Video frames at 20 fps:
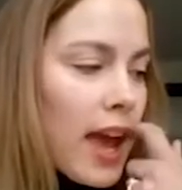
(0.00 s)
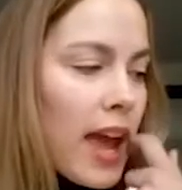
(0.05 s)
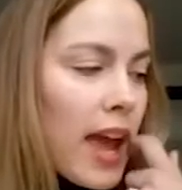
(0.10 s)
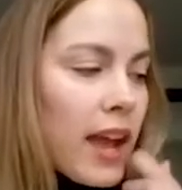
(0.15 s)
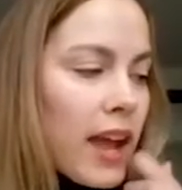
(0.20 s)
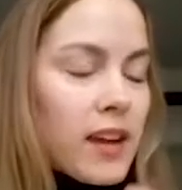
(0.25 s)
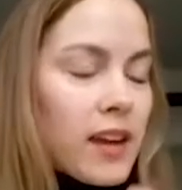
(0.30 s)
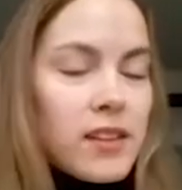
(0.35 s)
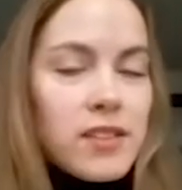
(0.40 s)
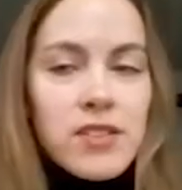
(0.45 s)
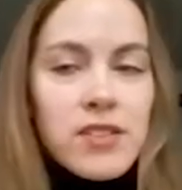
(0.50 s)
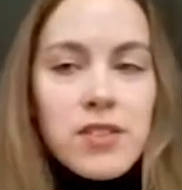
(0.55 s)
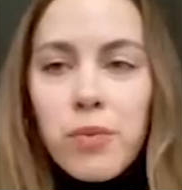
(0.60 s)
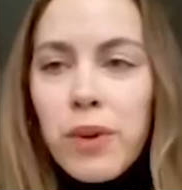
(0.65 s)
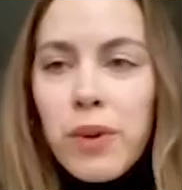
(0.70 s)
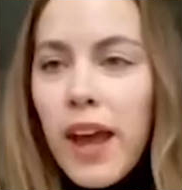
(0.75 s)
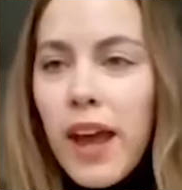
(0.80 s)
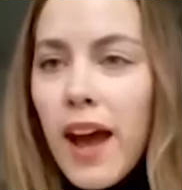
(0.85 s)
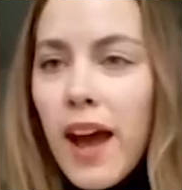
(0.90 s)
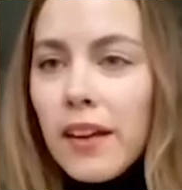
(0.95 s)
And
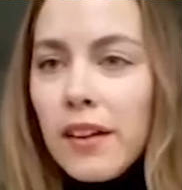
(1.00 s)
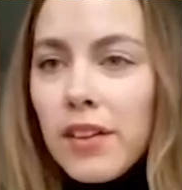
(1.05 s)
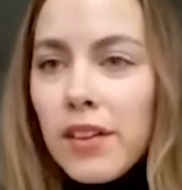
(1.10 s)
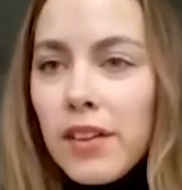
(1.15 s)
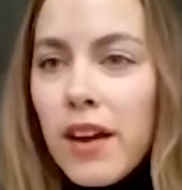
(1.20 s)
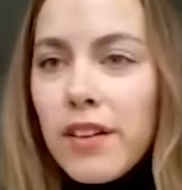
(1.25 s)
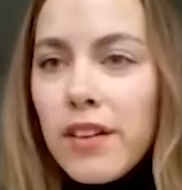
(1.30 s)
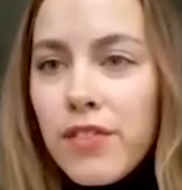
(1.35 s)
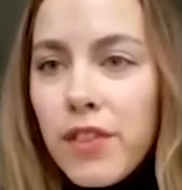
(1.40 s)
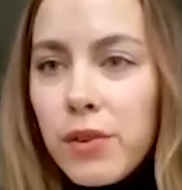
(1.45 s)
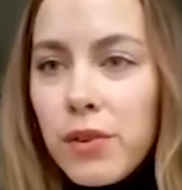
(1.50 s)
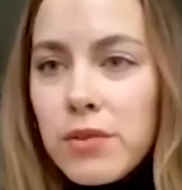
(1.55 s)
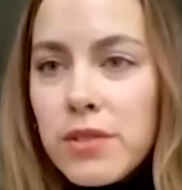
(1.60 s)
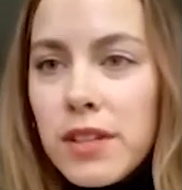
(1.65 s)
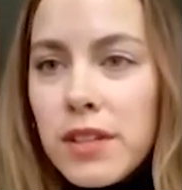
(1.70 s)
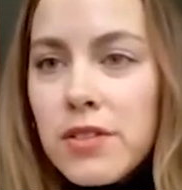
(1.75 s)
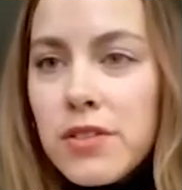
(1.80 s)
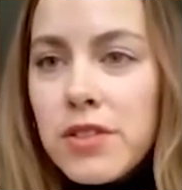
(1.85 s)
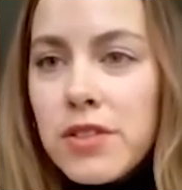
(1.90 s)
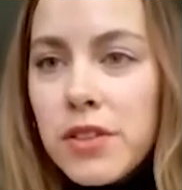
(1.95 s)
we had a lot of those
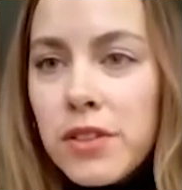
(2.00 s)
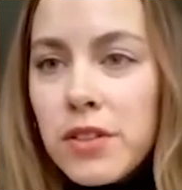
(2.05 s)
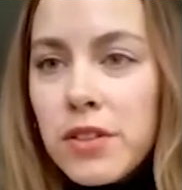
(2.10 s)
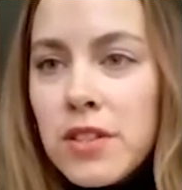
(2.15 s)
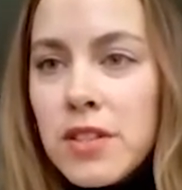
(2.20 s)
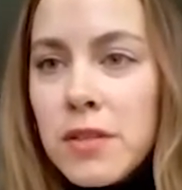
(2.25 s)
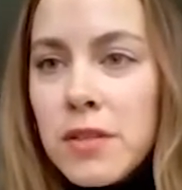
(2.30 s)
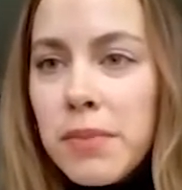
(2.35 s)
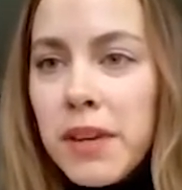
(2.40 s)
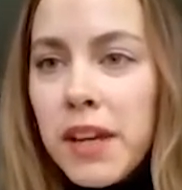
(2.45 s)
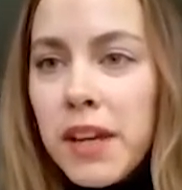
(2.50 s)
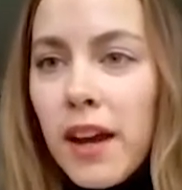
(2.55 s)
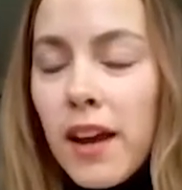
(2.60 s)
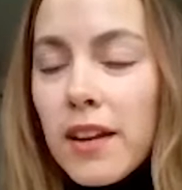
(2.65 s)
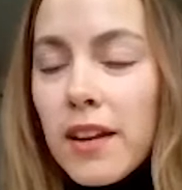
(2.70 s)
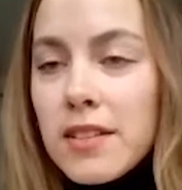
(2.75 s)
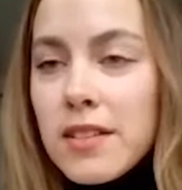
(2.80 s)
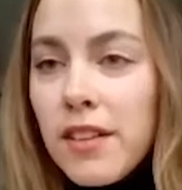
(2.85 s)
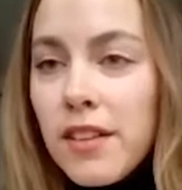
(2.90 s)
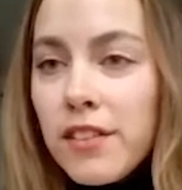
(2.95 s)
concerns
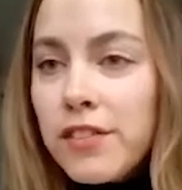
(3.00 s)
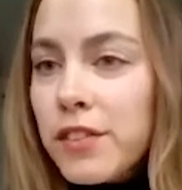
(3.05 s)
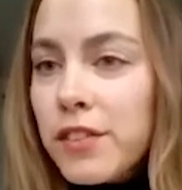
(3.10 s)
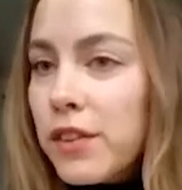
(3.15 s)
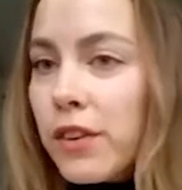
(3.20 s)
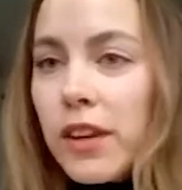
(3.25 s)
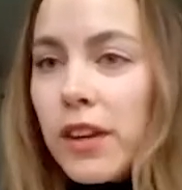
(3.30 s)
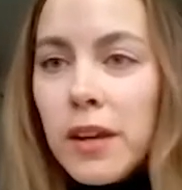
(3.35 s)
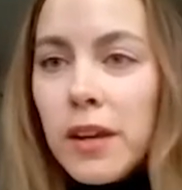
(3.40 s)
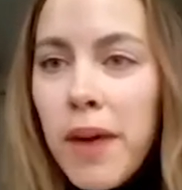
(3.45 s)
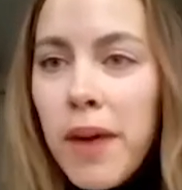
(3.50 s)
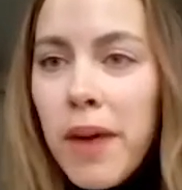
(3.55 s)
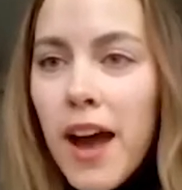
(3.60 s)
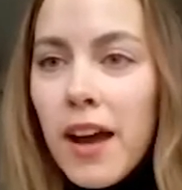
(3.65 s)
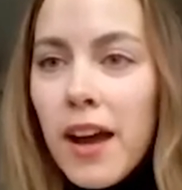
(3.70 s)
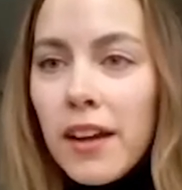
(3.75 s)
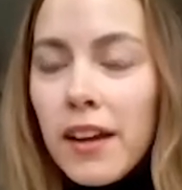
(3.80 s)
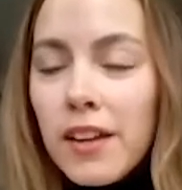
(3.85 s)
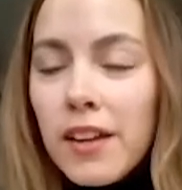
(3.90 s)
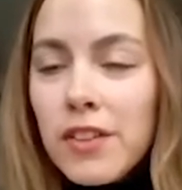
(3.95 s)
because of looking
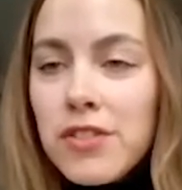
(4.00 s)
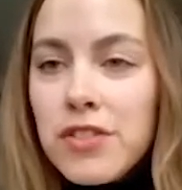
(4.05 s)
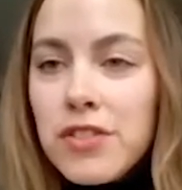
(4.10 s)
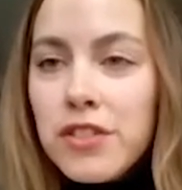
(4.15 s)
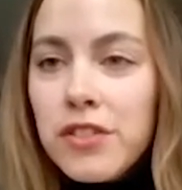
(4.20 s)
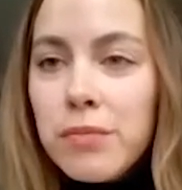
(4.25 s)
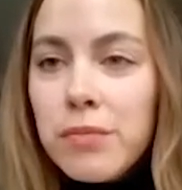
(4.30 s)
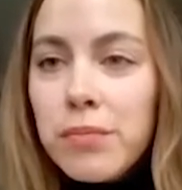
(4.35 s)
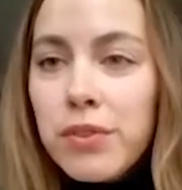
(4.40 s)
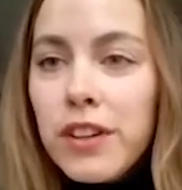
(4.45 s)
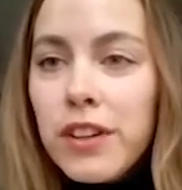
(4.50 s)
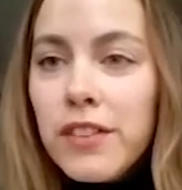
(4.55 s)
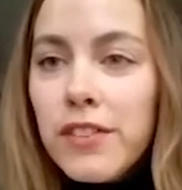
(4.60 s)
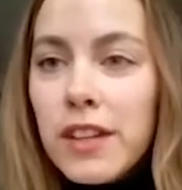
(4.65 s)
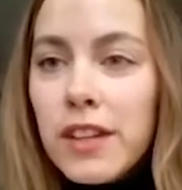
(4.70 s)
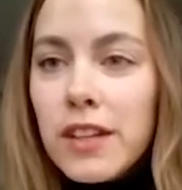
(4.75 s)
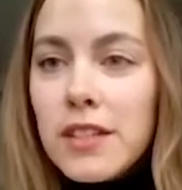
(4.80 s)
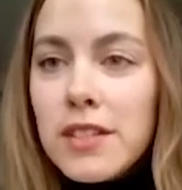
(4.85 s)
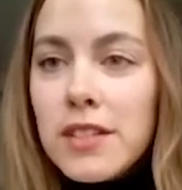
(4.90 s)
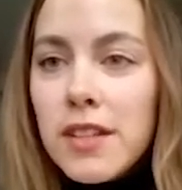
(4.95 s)
back to
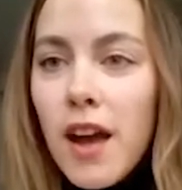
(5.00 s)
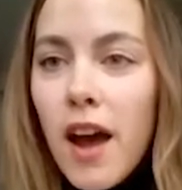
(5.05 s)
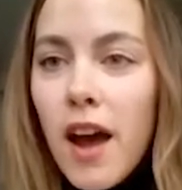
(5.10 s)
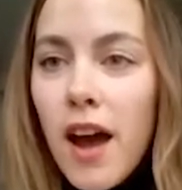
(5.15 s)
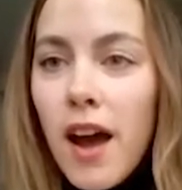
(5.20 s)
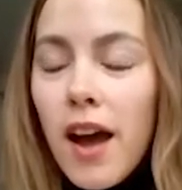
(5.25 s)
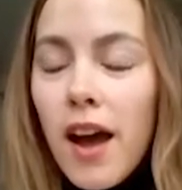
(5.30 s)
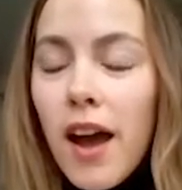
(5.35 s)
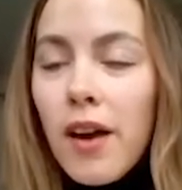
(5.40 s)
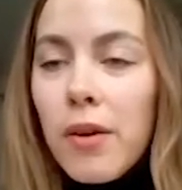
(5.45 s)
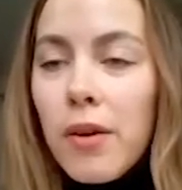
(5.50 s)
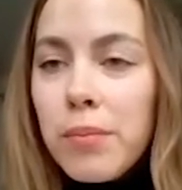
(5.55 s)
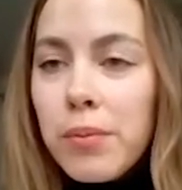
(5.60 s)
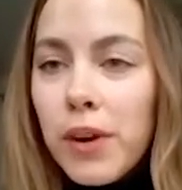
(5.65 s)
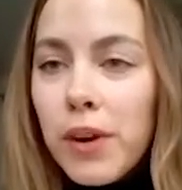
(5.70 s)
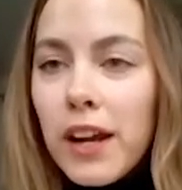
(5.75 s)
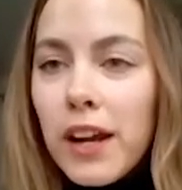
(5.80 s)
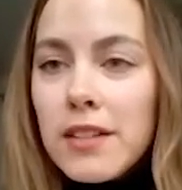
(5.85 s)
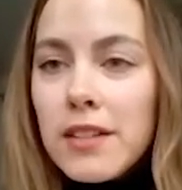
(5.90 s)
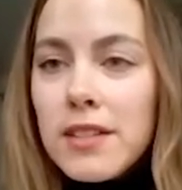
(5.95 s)
previous
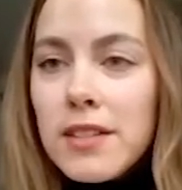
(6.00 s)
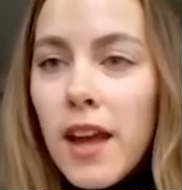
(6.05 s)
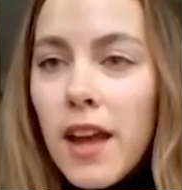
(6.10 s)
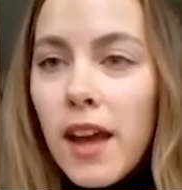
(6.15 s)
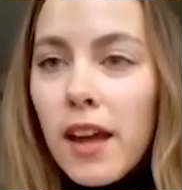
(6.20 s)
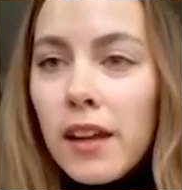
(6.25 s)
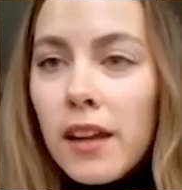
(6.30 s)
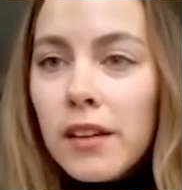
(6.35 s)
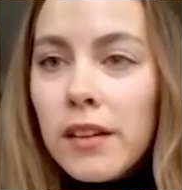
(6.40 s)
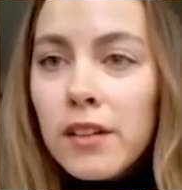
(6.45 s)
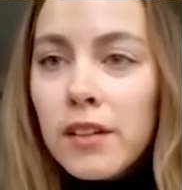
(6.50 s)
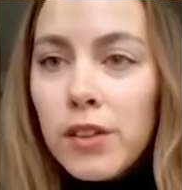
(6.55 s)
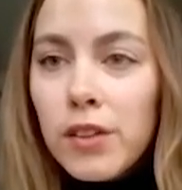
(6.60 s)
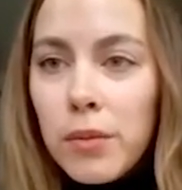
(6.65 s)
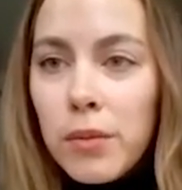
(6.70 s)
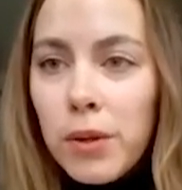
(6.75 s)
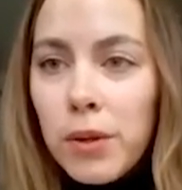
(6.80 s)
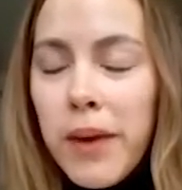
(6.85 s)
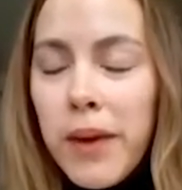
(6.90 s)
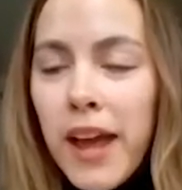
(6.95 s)
outbreaks and
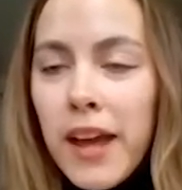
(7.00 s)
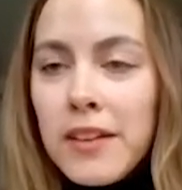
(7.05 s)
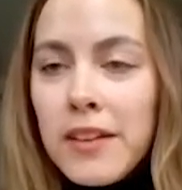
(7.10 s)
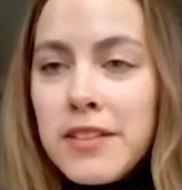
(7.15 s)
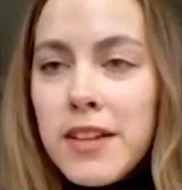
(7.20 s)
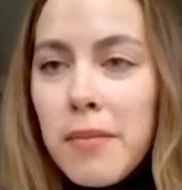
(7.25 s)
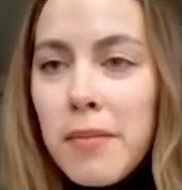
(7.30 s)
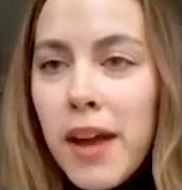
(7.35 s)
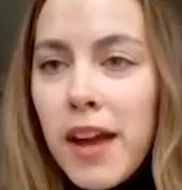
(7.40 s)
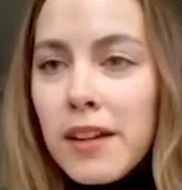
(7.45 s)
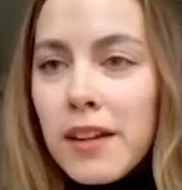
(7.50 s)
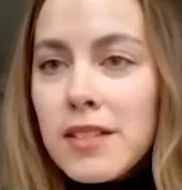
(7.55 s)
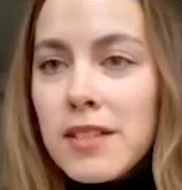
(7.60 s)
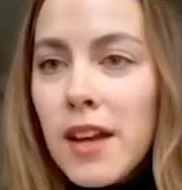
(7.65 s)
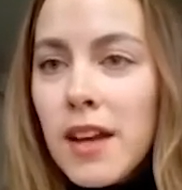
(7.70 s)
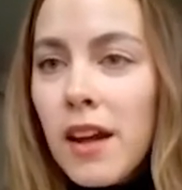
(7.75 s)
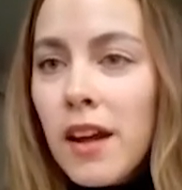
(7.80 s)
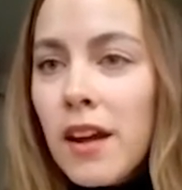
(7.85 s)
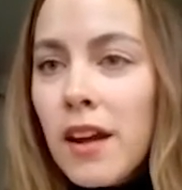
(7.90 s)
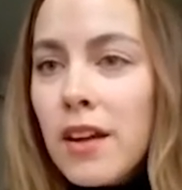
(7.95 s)
global pandemics.
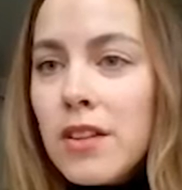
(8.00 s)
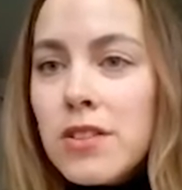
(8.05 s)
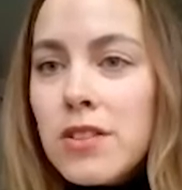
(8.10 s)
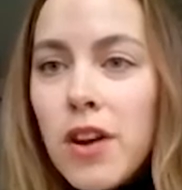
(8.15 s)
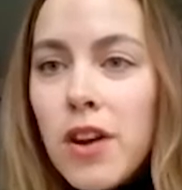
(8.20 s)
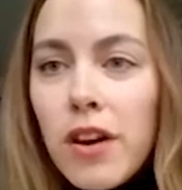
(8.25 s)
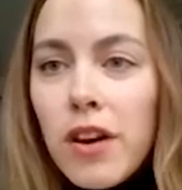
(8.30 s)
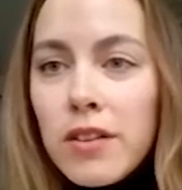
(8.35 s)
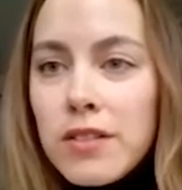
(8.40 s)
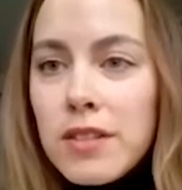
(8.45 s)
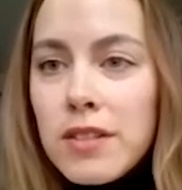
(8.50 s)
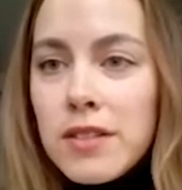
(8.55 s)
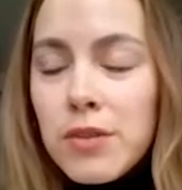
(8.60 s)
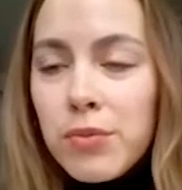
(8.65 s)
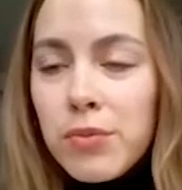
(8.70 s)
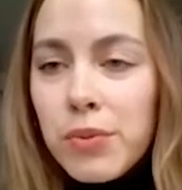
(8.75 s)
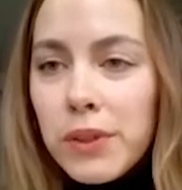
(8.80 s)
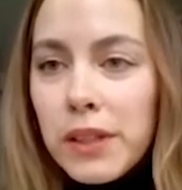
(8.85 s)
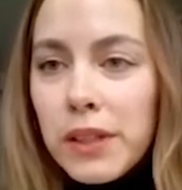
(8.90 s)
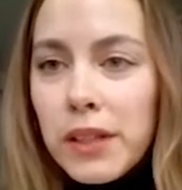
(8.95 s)
SARS is a
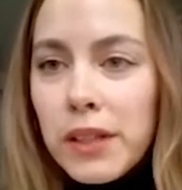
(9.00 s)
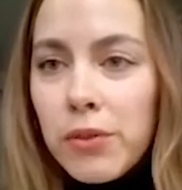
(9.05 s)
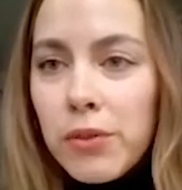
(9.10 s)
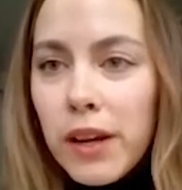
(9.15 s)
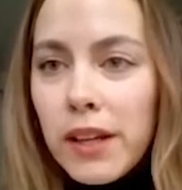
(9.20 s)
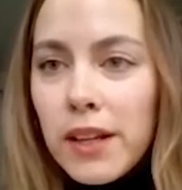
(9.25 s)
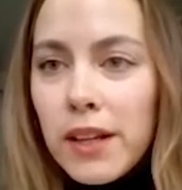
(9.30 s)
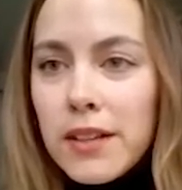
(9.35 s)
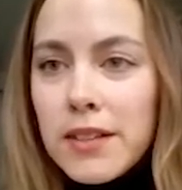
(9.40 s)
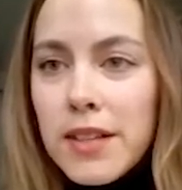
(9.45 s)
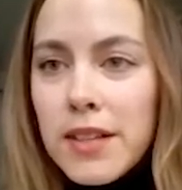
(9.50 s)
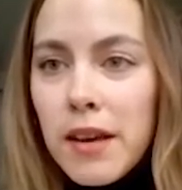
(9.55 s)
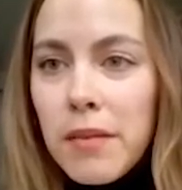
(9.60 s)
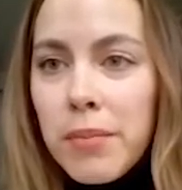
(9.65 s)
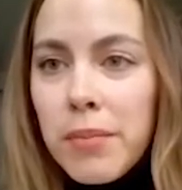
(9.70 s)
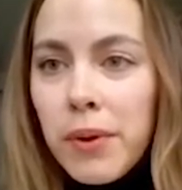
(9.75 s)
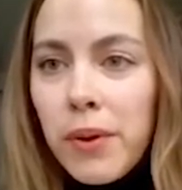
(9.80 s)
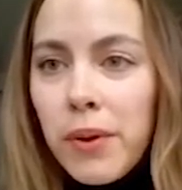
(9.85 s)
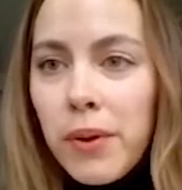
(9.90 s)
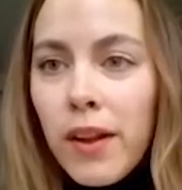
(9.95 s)
really great
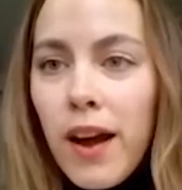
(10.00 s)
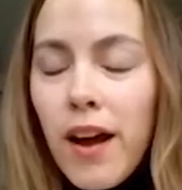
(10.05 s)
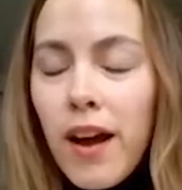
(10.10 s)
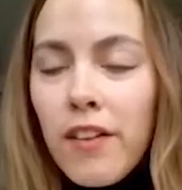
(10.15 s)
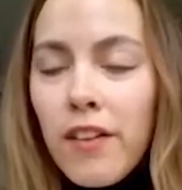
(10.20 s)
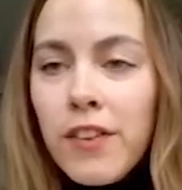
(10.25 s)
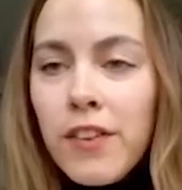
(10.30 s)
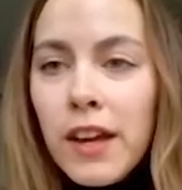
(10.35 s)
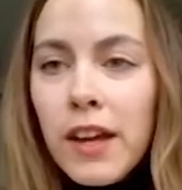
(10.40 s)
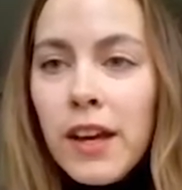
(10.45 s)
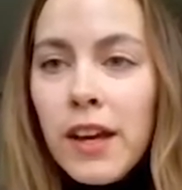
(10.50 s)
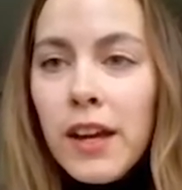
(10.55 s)
example of